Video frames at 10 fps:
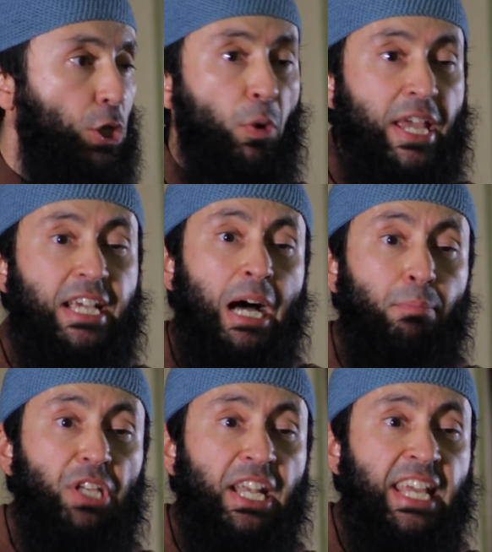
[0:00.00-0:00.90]
So he
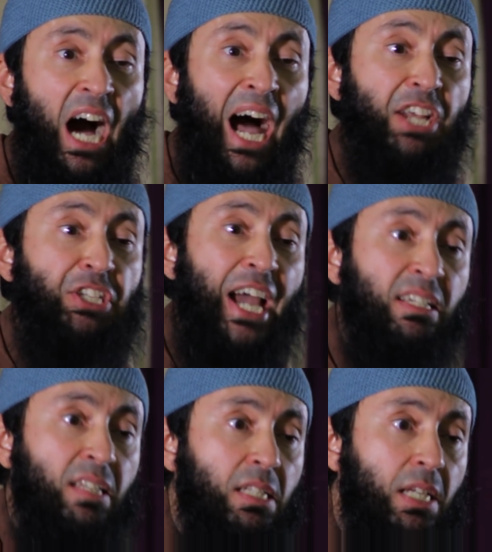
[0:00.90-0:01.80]
comes and he
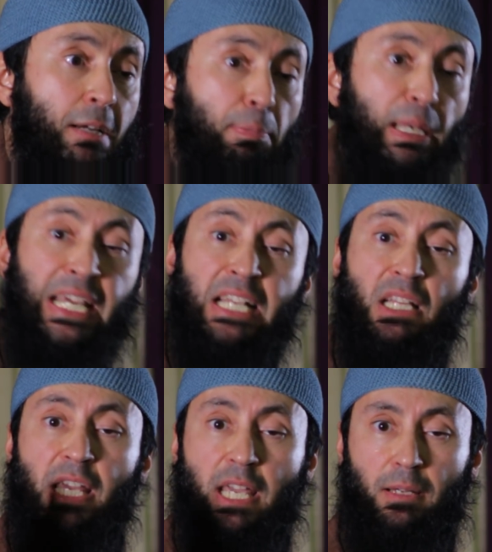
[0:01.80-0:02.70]
hijacks us
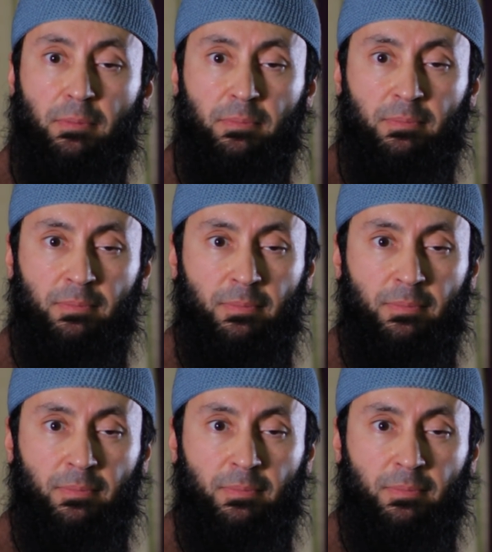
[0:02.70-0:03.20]
completely.